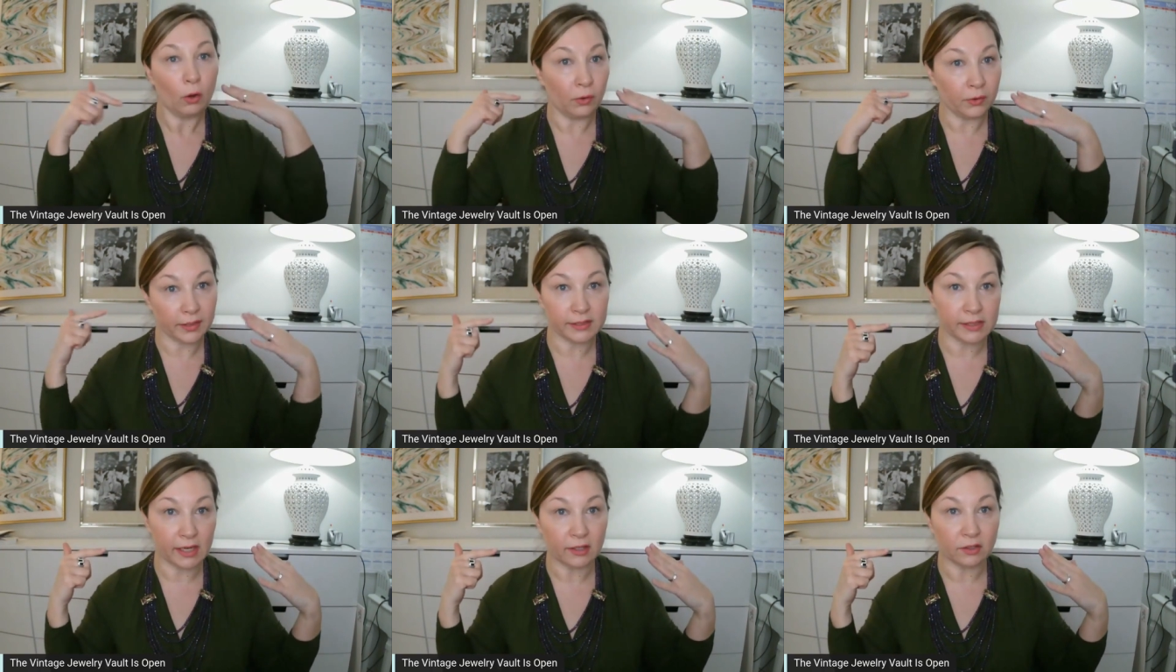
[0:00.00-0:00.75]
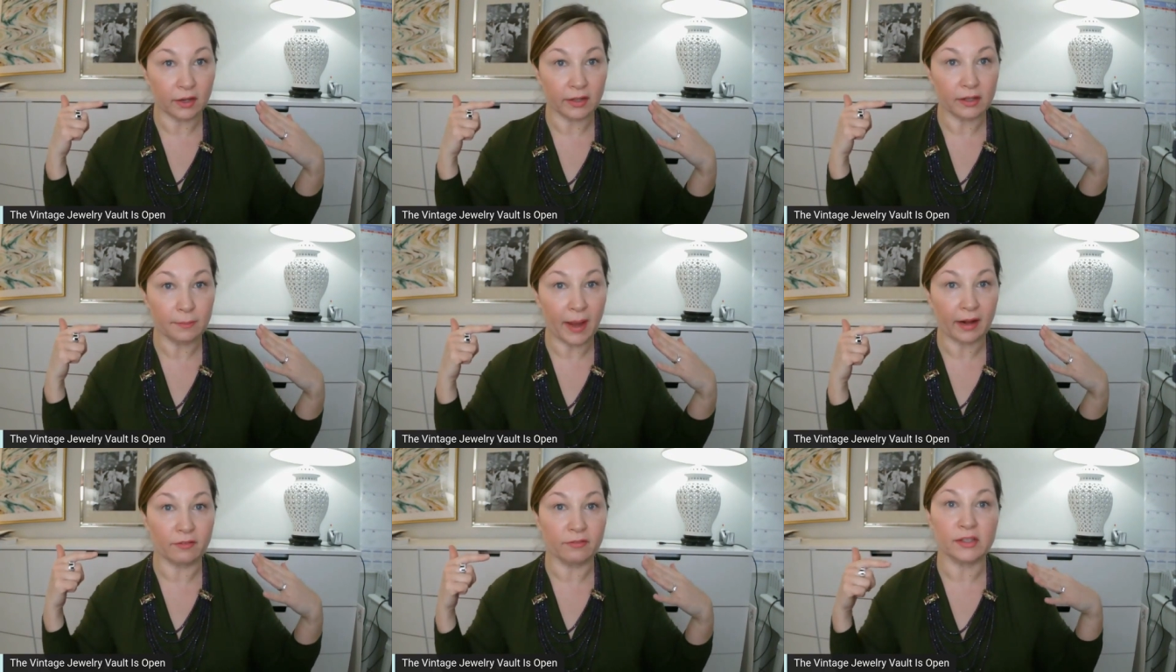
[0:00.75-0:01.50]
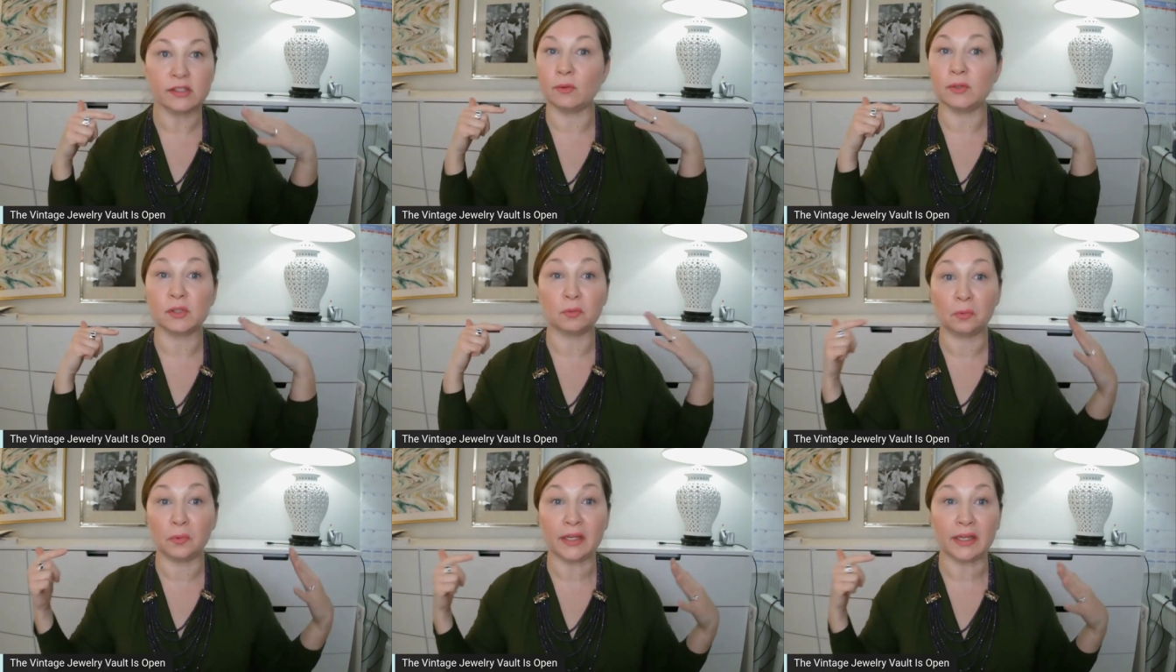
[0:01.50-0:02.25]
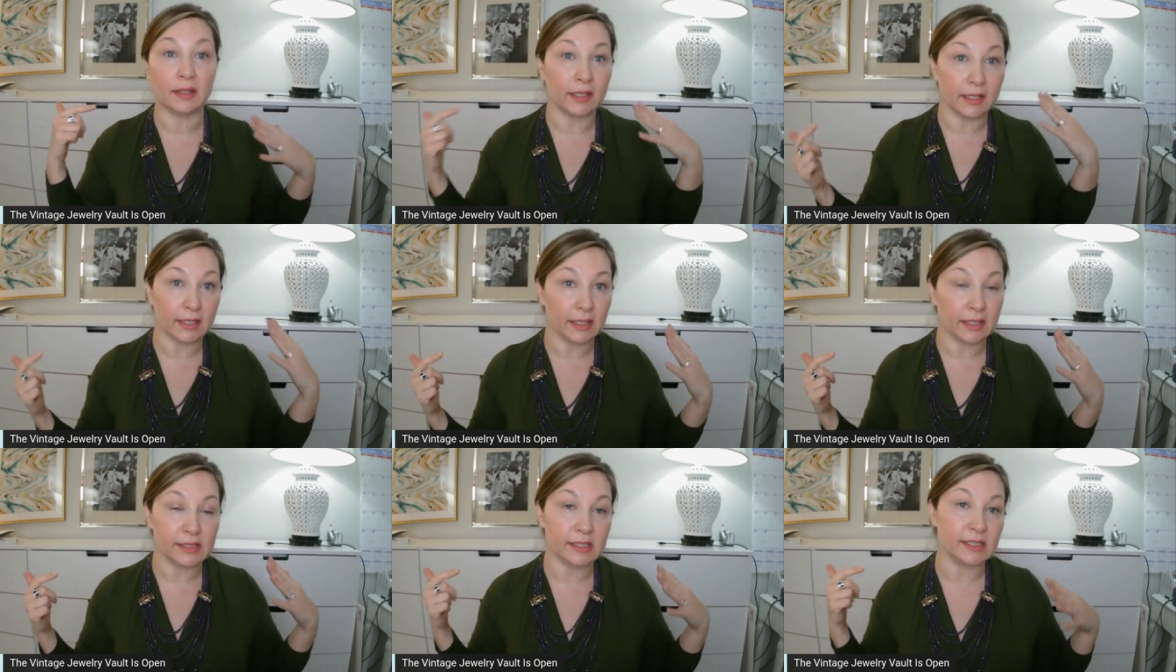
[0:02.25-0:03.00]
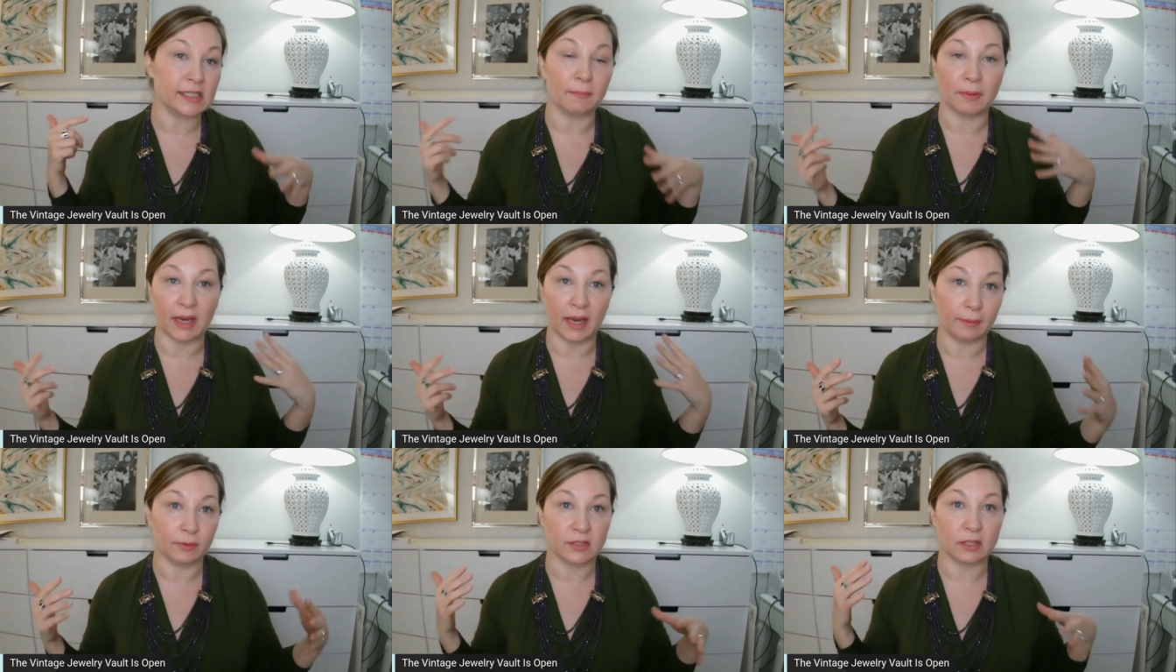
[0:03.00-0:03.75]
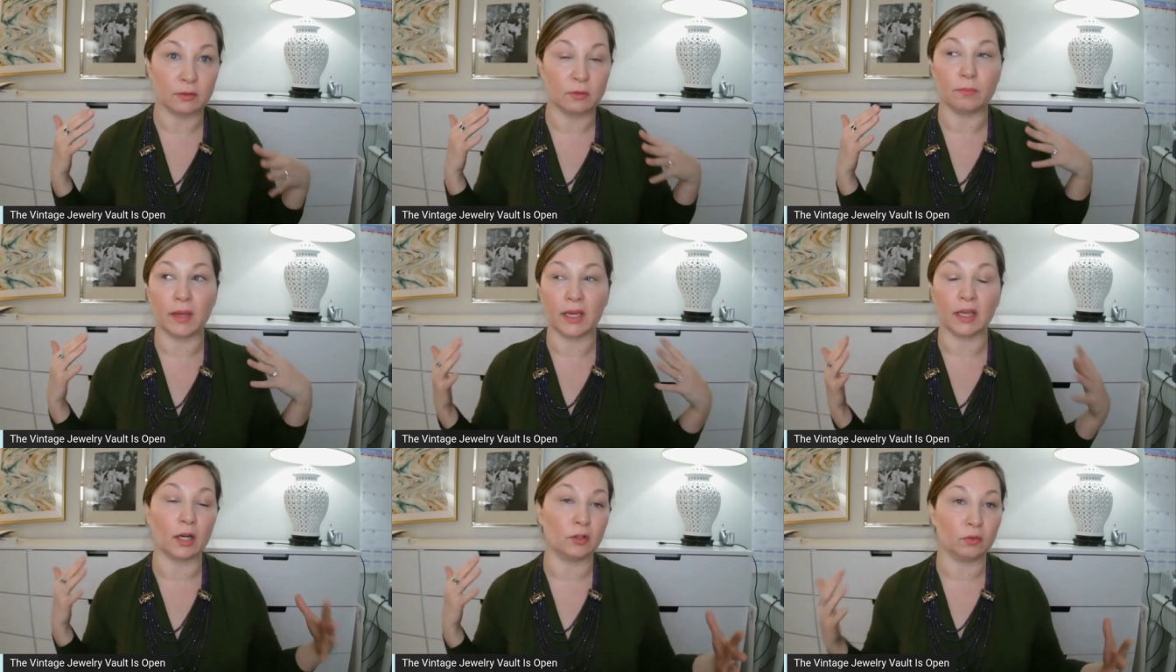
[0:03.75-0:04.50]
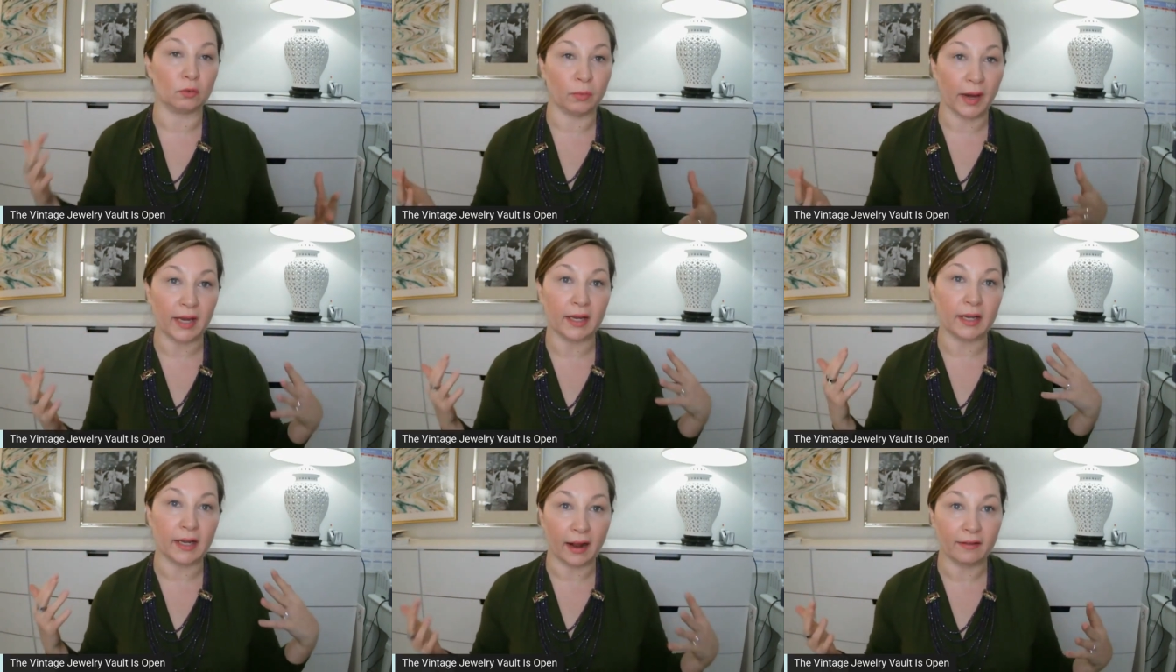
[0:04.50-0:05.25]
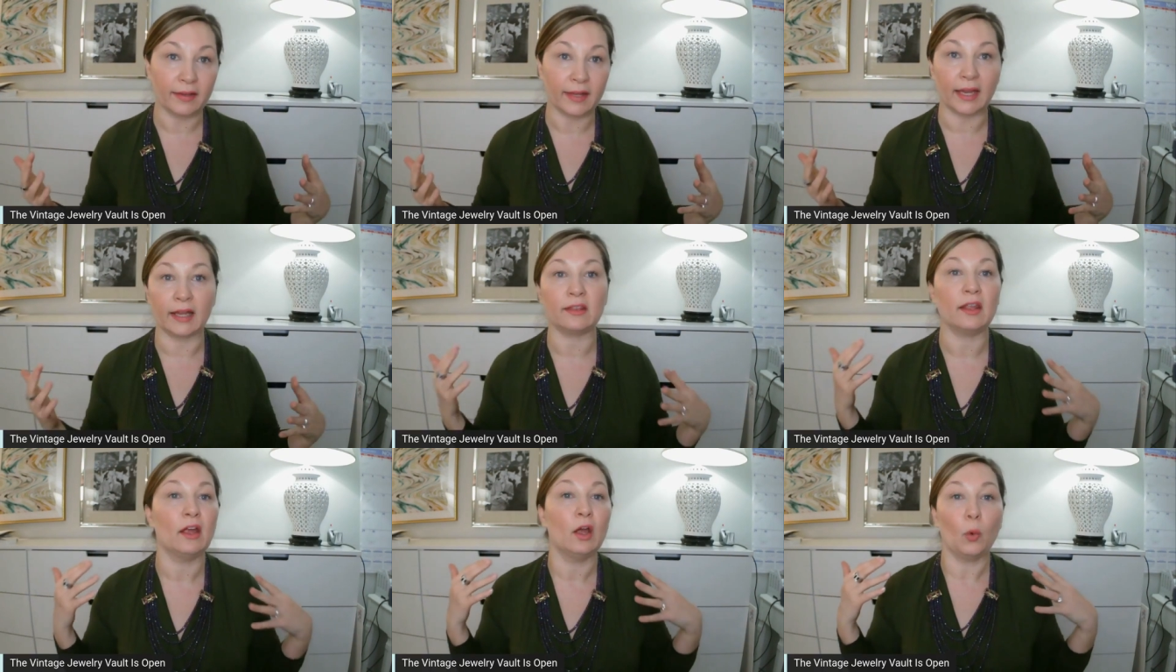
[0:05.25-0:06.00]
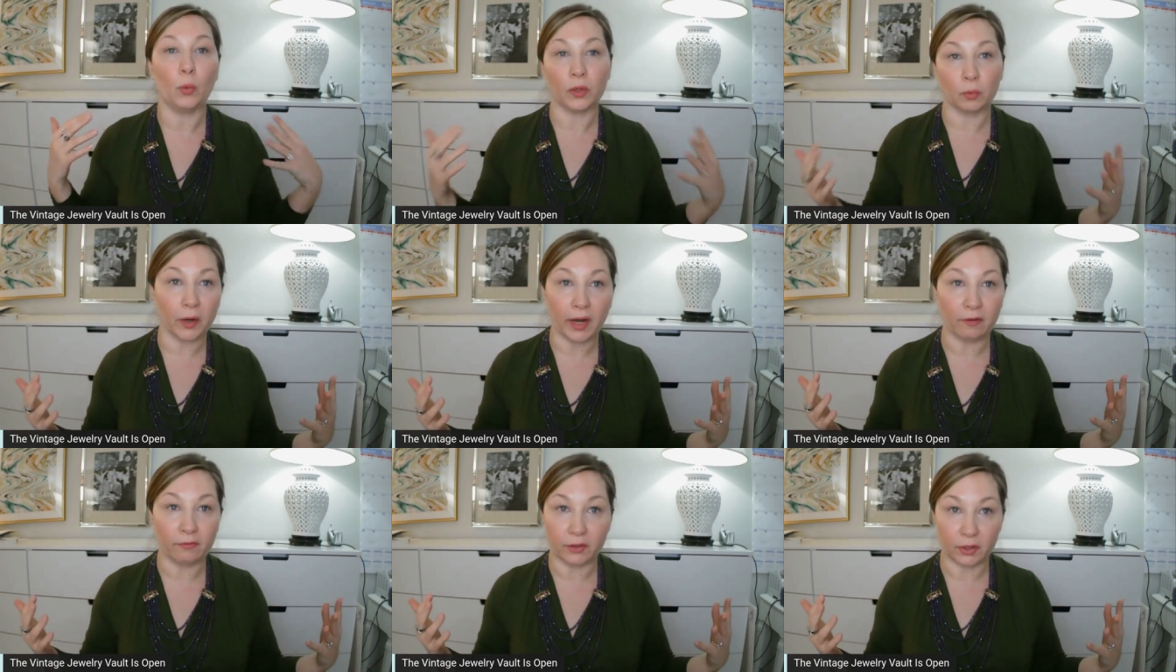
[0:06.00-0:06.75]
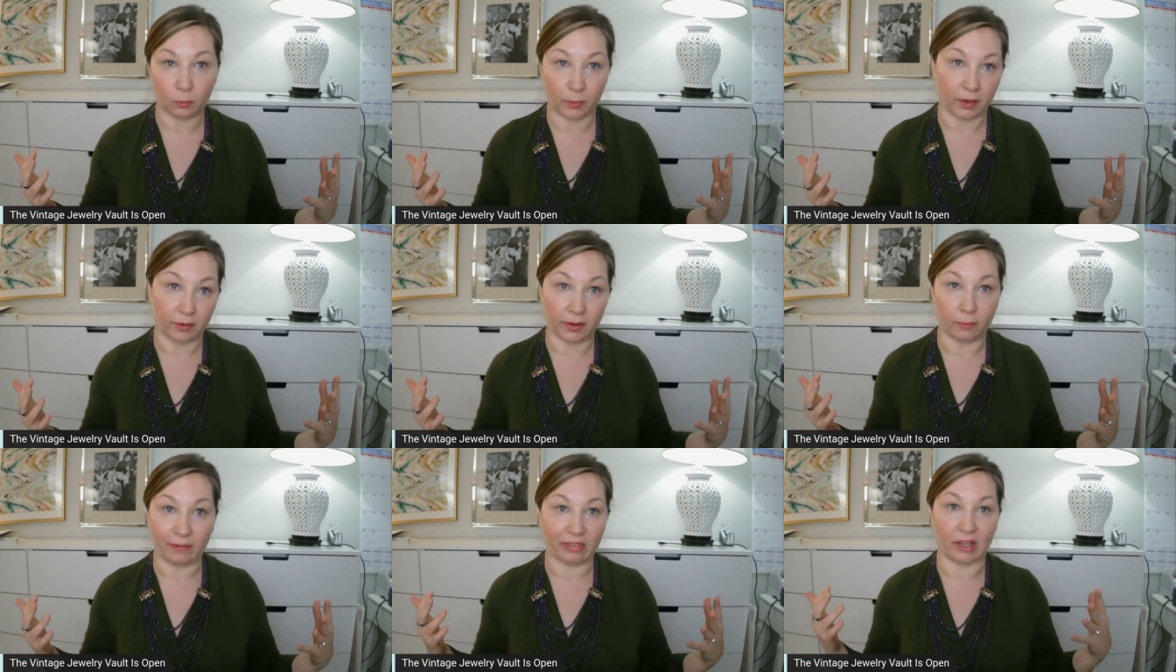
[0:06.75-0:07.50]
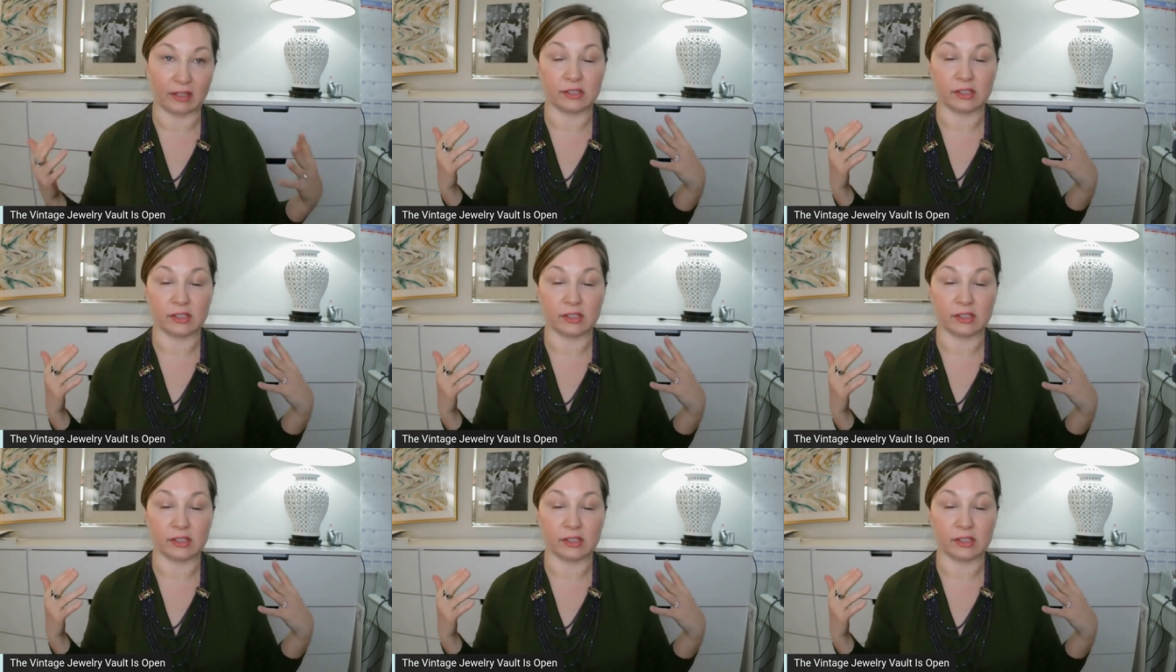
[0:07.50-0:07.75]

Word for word: hook extender on the back of it. So it's really easy to be able to make it a great neck length with whatever you're wearing with it.